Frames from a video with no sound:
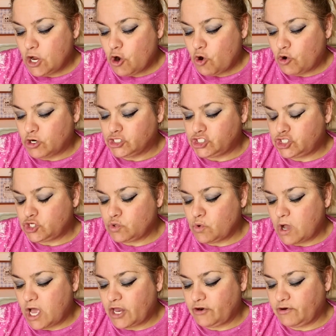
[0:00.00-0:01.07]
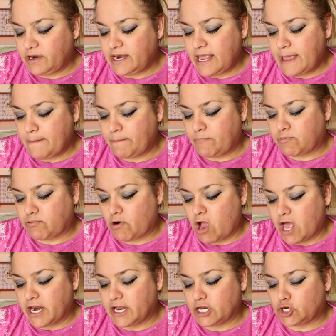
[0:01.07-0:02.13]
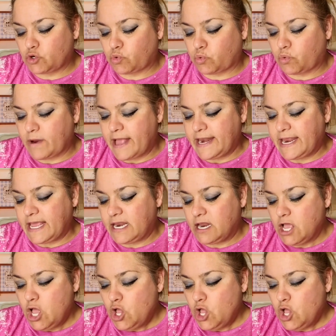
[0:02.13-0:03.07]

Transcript: or 200 in product credit.